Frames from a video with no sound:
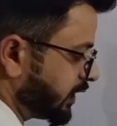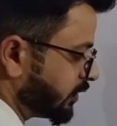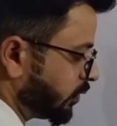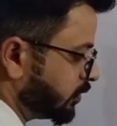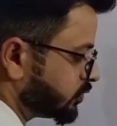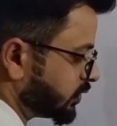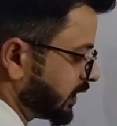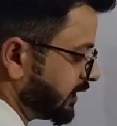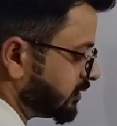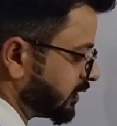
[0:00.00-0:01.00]
can also
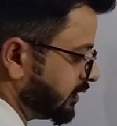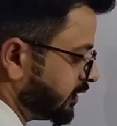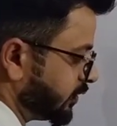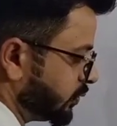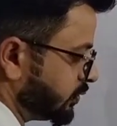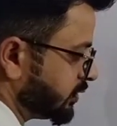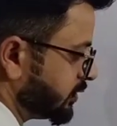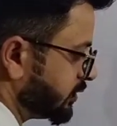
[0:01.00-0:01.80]
write under root